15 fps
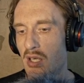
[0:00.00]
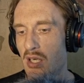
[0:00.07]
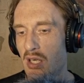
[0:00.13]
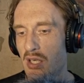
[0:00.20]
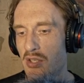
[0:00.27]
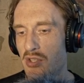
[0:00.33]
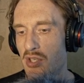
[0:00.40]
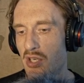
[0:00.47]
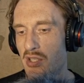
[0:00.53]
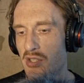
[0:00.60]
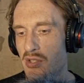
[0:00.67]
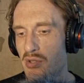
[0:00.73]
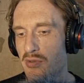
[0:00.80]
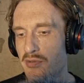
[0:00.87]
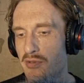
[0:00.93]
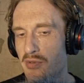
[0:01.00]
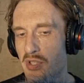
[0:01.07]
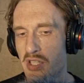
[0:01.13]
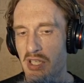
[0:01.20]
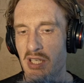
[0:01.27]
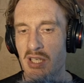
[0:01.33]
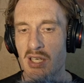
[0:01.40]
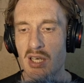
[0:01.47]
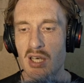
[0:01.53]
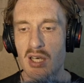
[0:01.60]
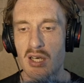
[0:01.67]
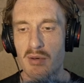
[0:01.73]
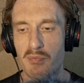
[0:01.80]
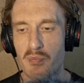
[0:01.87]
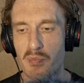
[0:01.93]
and turn to 3D,
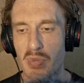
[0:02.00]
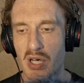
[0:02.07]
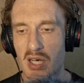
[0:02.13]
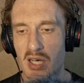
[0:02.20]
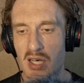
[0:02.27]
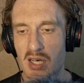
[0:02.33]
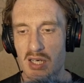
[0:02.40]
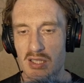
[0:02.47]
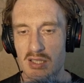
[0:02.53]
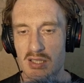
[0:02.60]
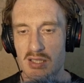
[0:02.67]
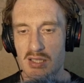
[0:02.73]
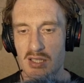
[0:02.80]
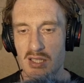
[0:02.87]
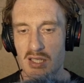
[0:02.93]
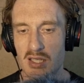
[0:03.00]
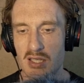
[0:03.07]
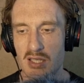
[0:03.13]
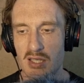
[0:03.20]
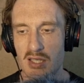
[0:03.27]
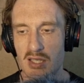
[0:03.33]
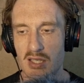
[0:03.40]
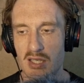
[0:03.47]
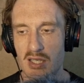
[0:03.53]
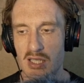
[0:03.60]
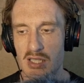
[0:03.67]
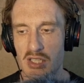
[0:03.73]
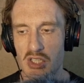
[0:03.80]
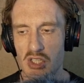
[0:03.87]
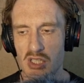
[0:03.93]
but
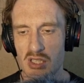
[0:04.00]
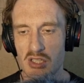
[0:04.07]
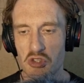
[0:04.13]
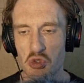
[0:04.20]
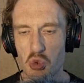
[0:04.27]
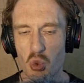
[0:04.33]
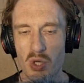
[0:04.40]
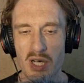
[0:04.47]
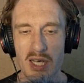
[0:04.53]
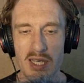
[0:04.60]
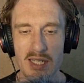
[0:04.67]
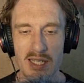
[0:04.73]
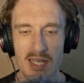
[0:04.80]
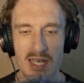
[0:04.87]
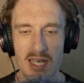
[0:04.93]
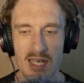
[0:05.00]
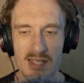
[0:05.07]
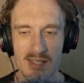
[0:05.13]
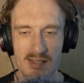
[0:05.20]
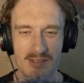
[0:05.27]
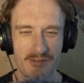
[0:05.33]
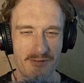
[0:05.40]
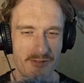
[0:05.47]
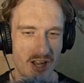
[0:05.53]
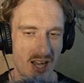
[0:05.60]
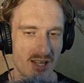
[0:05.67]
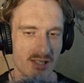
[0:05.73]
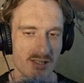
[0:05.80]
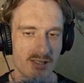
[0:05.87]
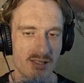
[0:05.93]
it's not quite as
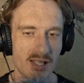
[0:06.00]
fast